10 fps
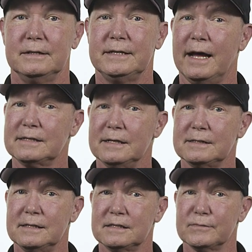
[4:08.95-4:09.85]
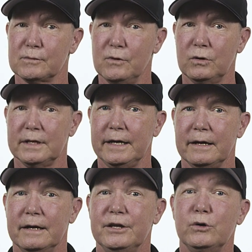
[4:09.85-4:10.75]
To access systems
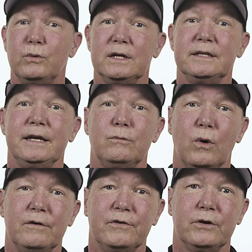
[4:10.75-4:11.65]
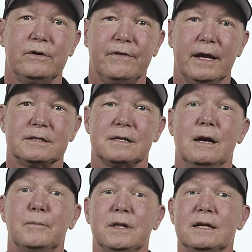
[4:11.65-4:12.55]
remotely, you will need OneView Advanced
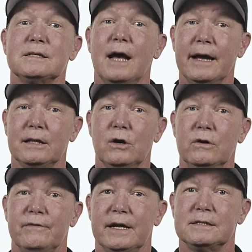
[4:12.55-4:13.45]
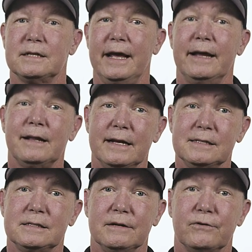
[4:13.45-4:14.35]
plus ILO Advanced and
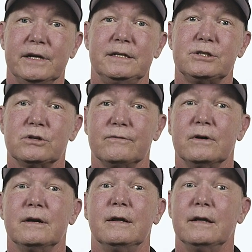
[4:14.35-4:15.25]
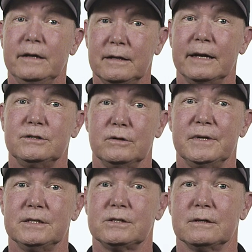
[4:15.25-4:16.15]
licensing for each server you'd like to
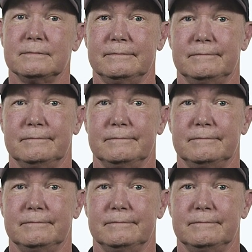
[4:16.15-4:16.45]
administer.